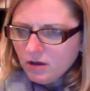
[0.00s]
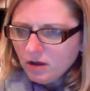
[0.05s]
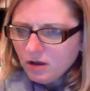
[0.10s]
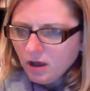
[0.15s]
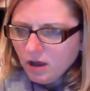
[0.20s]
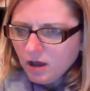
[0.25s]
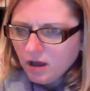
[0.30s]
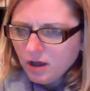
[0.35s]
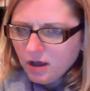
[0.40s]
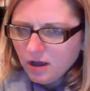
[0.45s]

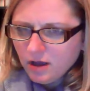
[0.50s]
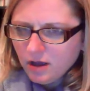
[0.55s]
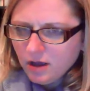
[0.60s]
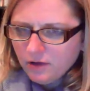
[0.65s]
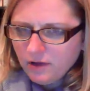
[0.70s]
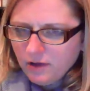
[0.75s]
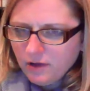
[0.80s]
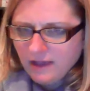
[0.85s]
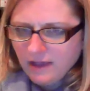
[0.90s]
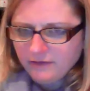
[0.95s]

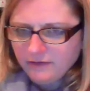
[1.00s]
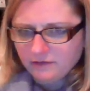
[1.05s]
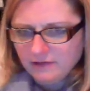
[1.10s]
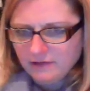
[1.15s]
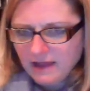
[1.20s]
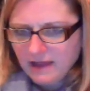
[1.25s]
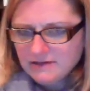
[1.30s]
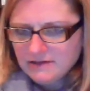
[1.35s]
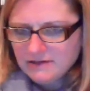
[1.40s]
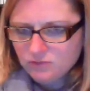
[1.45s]
Okay, so
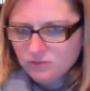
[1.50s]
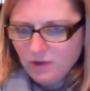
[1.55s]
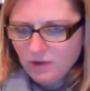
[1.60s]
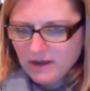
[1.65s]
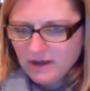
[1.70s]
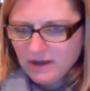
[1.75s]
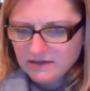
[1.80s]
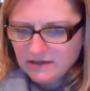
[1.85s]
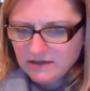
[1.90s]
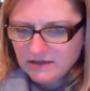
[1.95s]
Les
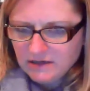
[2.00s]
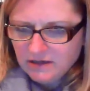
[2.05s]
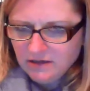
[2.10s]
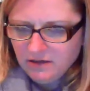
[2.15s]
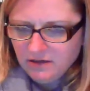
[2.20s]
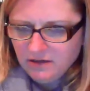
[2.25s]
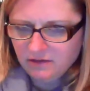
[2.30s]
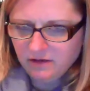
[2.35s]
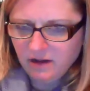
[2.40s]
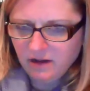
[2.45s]

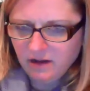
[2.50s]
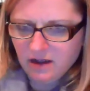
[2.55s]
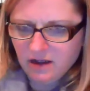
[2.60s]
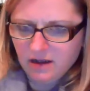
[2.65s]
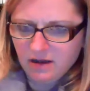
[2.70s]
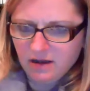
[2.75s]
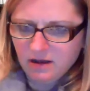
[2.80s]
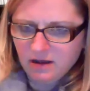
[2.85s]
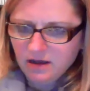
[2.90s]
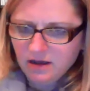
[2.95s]
wasn't,
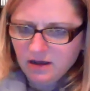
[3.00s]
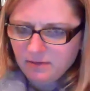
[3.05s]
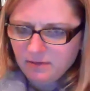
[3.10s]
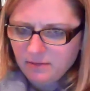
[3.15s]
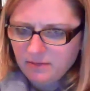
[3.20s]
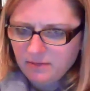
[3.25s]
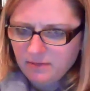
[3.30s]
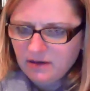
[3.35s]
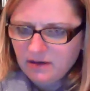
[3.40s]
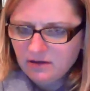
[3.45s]
Tom,
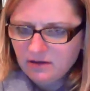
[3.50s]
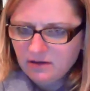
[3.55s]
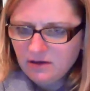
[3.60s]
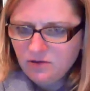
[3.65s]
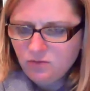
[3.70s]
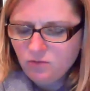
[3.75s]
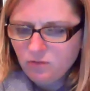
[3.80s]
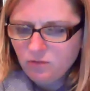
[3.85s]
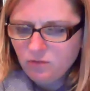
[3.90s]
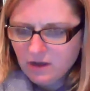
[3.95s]

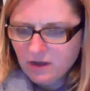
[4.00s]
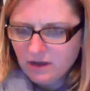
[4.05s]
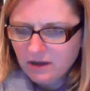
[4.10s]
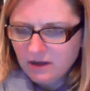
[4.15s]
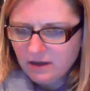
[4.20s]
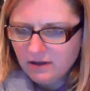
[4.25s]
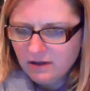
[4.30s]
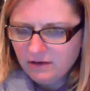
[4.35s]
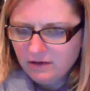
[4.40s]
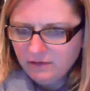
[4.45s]
Amelia
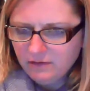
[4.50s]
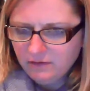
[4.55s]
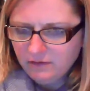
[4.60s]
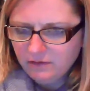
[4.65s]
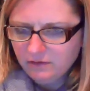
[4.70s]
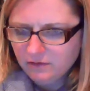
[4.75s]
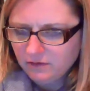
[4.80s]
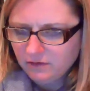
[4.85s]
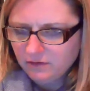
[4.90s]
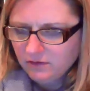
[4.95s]

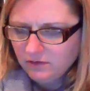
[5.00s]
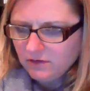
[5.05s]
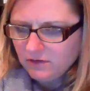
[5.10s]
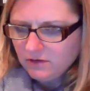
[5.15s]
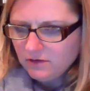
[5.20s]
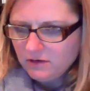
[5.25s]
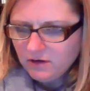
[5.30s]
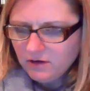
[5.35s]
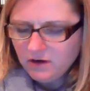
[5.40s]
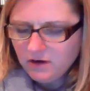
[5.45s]
was.
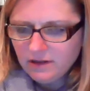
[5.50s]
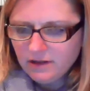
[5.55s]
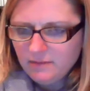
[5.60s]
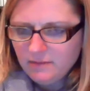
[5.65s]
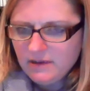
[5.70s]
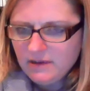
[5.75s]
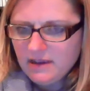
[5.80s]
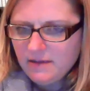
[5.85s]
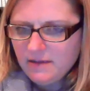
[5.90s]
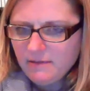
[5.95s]
All right,
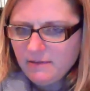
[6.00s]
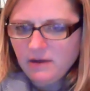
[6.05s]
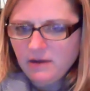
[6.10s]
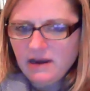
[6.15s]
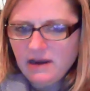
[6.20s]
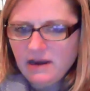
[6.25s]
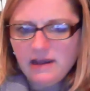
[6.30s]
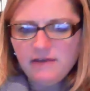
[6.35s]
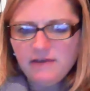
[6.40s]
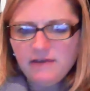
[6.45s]
let me keep, I
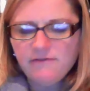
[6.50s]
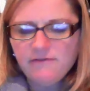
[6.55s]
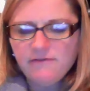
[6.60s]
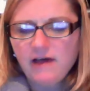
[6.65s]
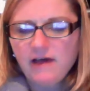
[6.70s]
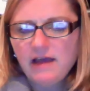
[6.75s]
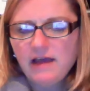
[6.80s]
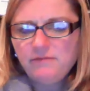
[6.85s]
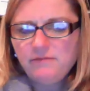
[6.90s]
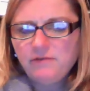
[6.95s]
want to get a
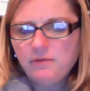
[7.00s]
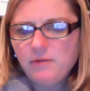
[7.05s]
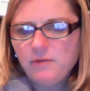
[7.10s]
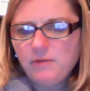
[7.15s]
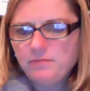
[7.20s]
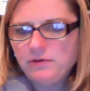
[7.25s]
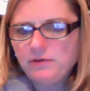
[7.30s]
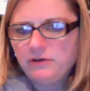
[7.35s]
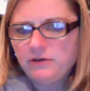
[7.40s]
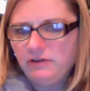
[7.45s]
vibe for
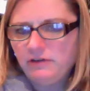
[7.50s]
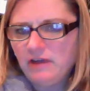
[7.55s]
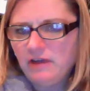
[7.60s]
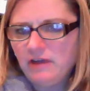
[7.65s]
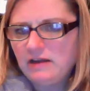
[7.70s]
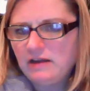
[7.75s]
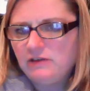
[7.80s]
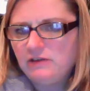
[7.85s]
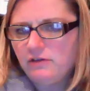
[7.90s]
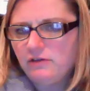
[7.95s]
what
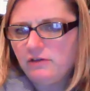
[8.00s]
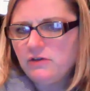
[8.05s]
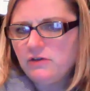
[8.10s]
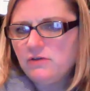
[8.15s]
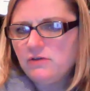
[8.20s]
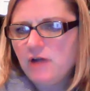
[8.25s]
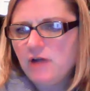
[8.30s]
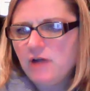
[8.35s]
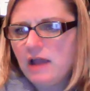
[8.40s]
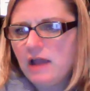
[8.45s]
percentage of you
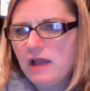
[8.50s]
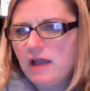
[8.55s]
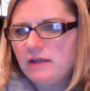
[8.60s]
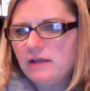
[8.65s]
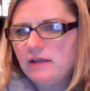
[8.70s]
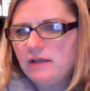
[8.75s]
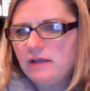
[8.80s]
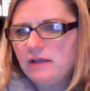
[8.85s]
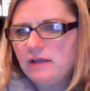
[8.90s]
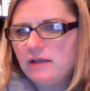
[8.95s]
guys